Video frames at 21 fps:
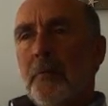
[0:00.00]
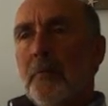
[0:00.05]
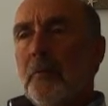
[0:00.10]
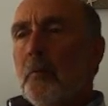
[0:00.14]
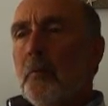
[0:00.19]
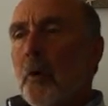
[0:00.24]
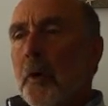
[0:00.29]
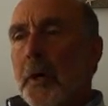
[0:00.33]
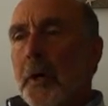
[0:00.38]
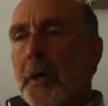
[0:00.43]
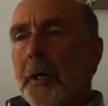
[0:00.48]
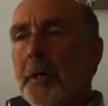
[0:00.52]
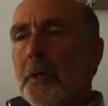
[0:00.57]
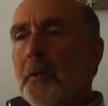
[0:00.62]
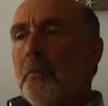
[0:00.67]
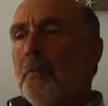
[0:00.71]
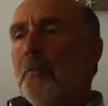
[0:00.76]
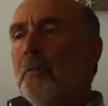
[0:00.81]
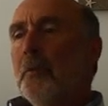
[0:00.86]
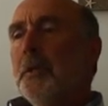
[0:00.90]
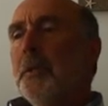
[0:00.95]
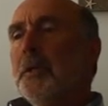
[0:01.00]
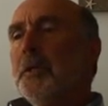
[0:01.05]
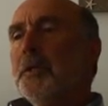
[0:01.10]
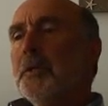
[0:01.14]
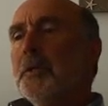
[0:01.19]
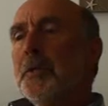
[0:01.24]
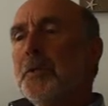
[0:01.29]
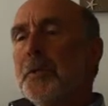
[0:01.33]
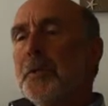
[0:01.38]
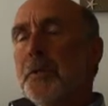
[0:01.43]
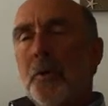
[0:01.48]
Variety of
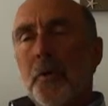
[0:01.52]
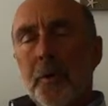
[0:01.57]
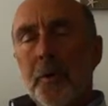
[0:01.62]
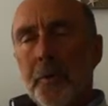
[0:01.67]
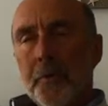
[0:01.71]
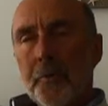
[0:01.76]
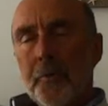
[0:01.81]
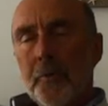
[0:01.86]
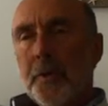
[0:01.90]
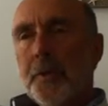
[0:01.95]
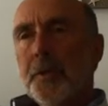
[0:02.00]
reasons, a lot of